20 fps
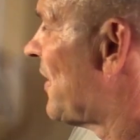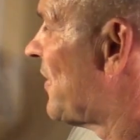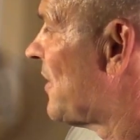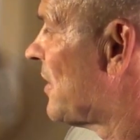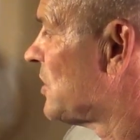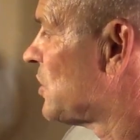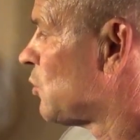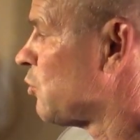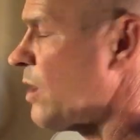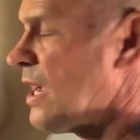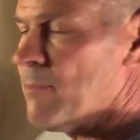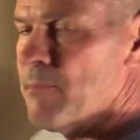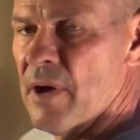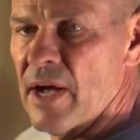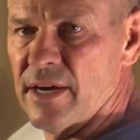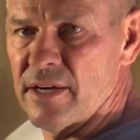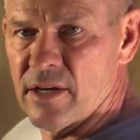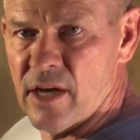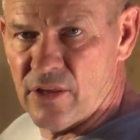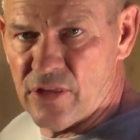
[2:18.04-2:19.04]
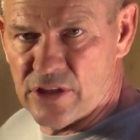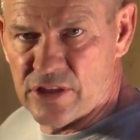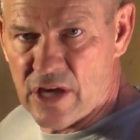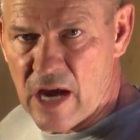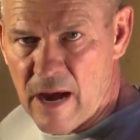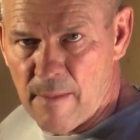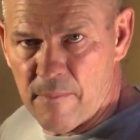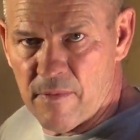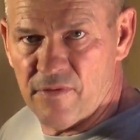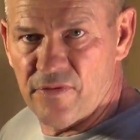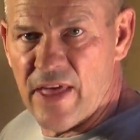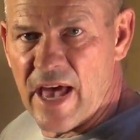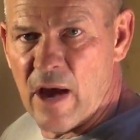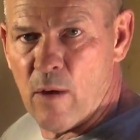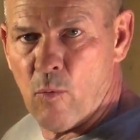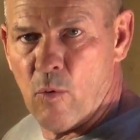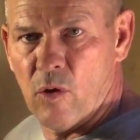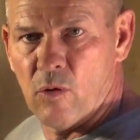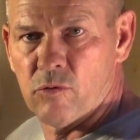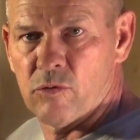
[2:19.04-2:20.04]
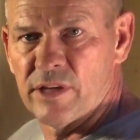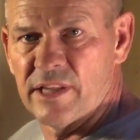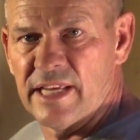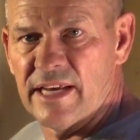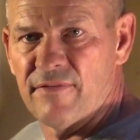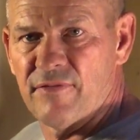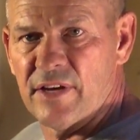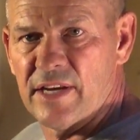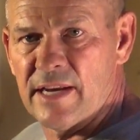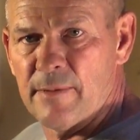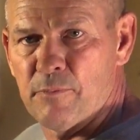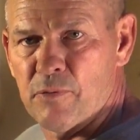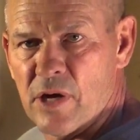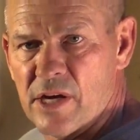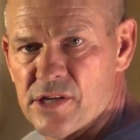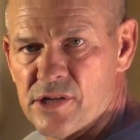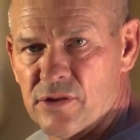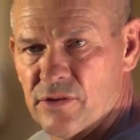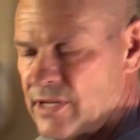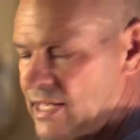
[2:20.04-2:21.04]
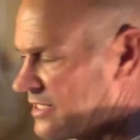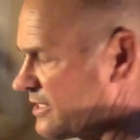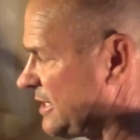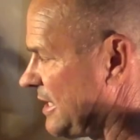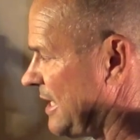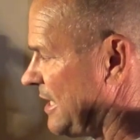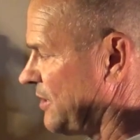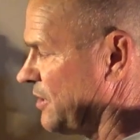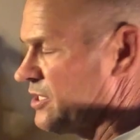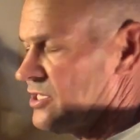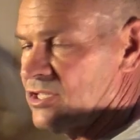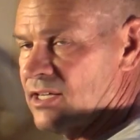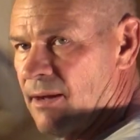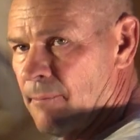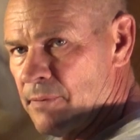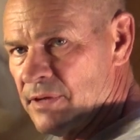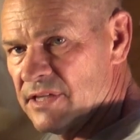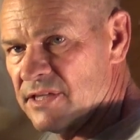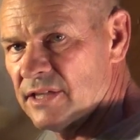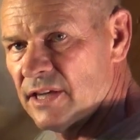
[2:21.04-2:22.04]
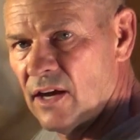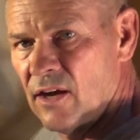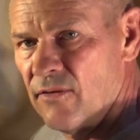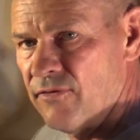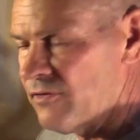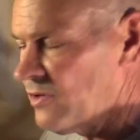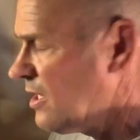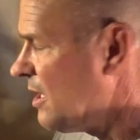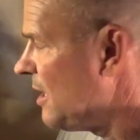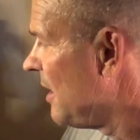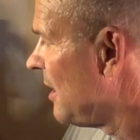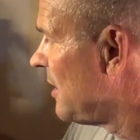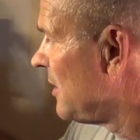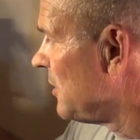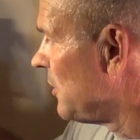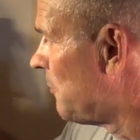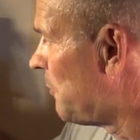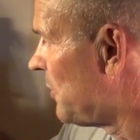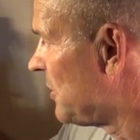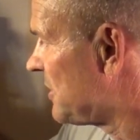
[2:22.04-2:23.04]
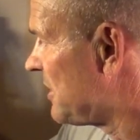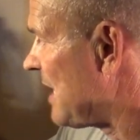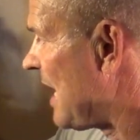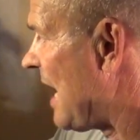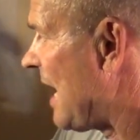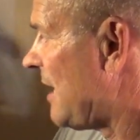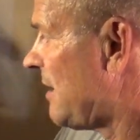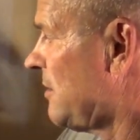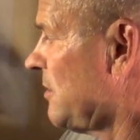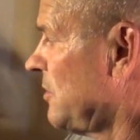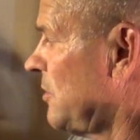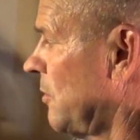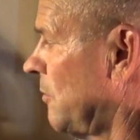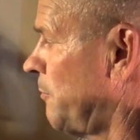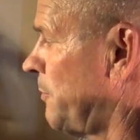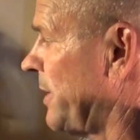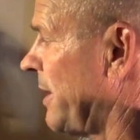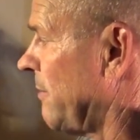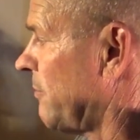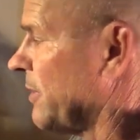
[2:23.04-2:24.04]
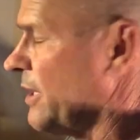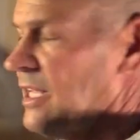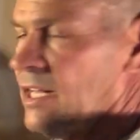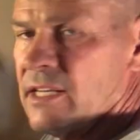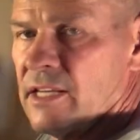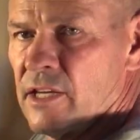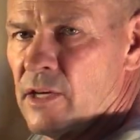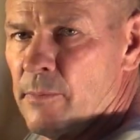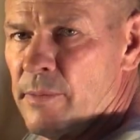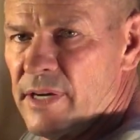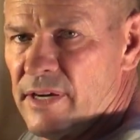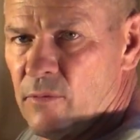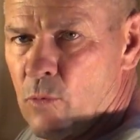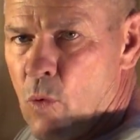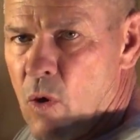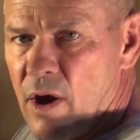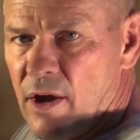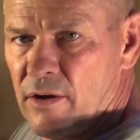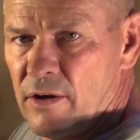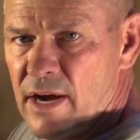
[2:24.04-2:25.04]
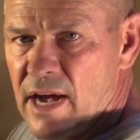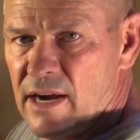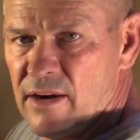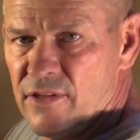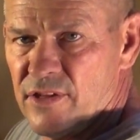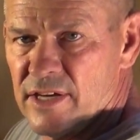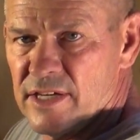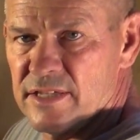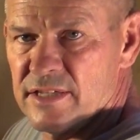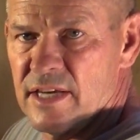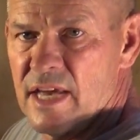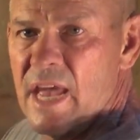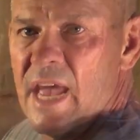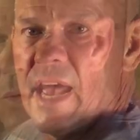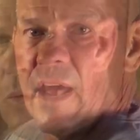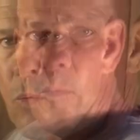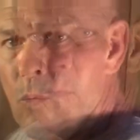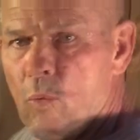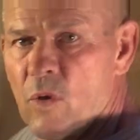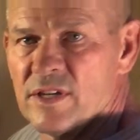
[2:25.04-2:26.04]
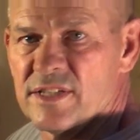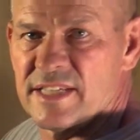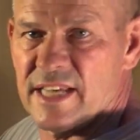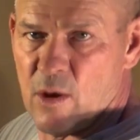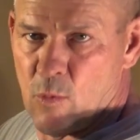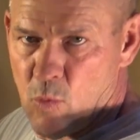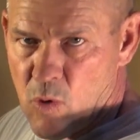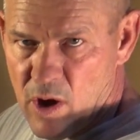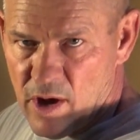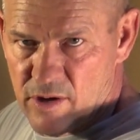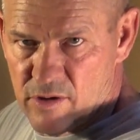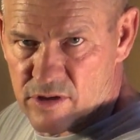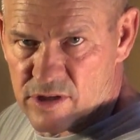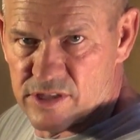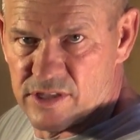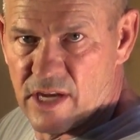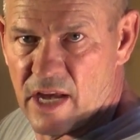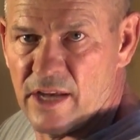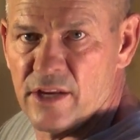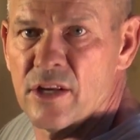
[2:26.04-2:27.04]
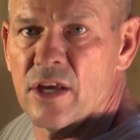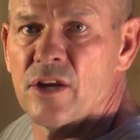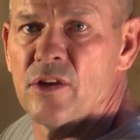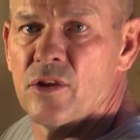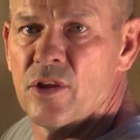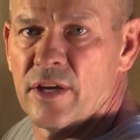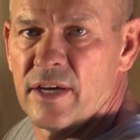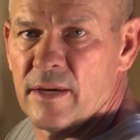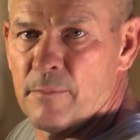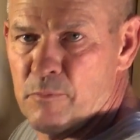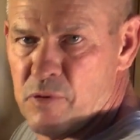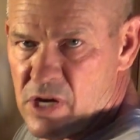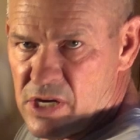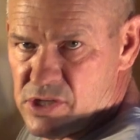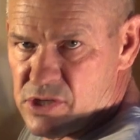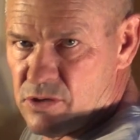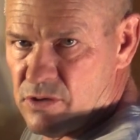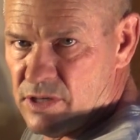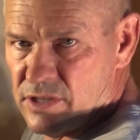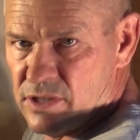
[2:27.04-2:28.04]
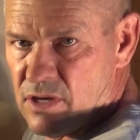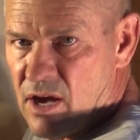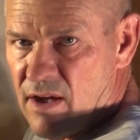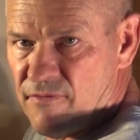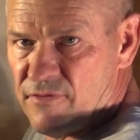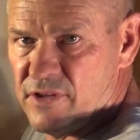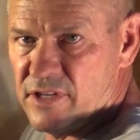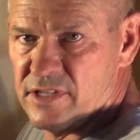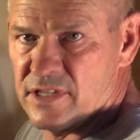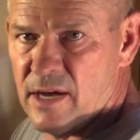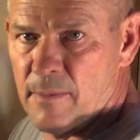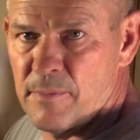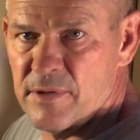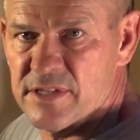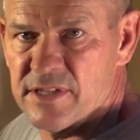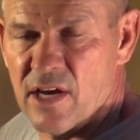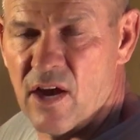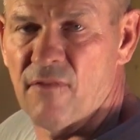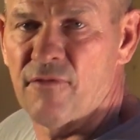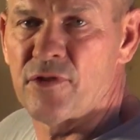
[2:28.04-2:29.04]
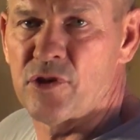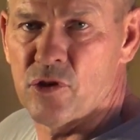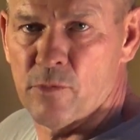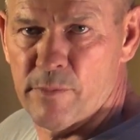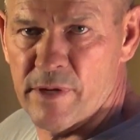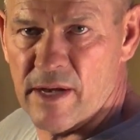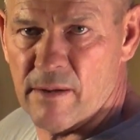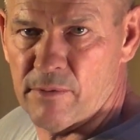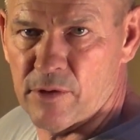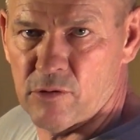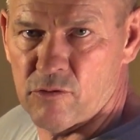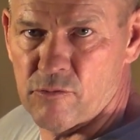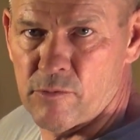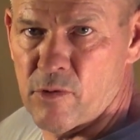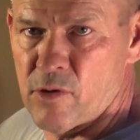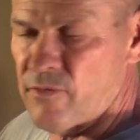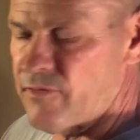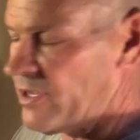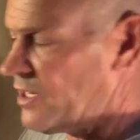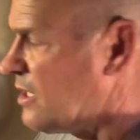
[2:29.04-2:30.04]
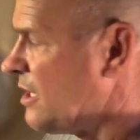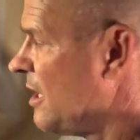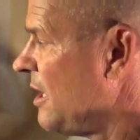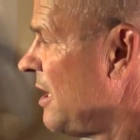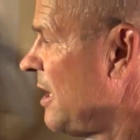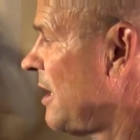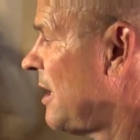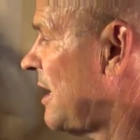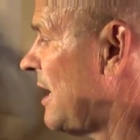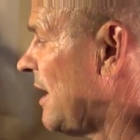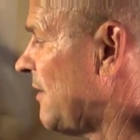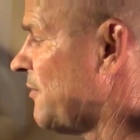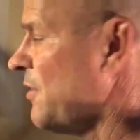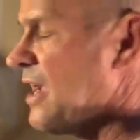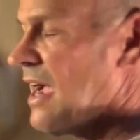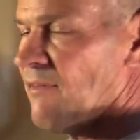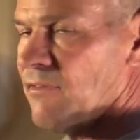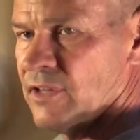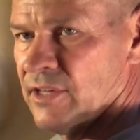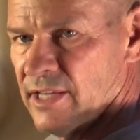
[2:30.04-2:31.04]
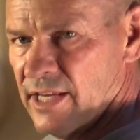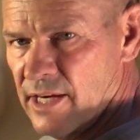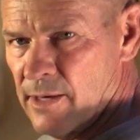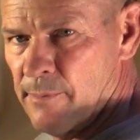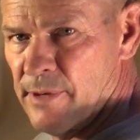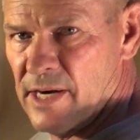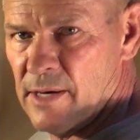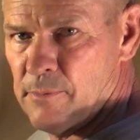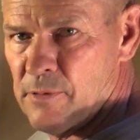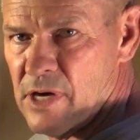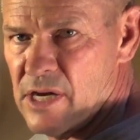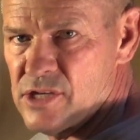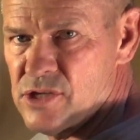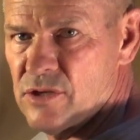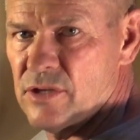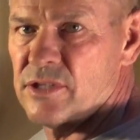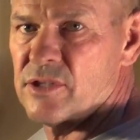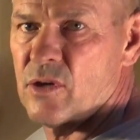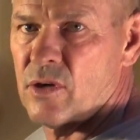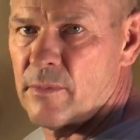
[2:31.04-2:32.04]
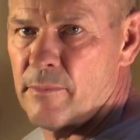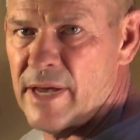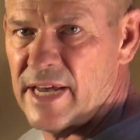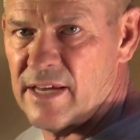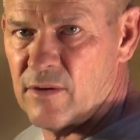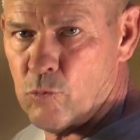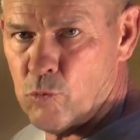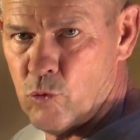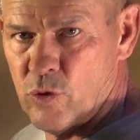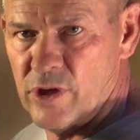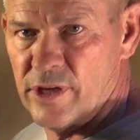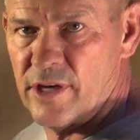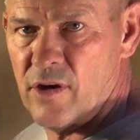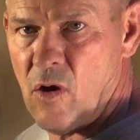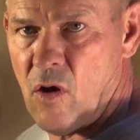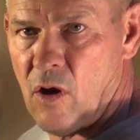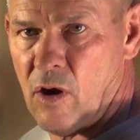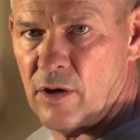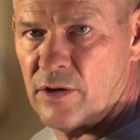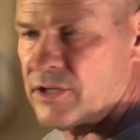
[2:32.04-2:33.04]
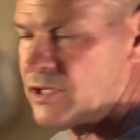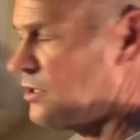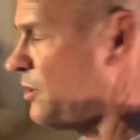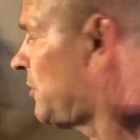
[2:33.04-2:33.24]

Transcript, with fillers: then there's a red button on the top. That will relieve any pressure that's in the sump itself. You'll push that, you'll be able to get a little bit of water out of this. Once that water is done, the pressure is off the sump itself and you'll be able to remove it. If you have a little bit of pressure, it's gonna make it really hard to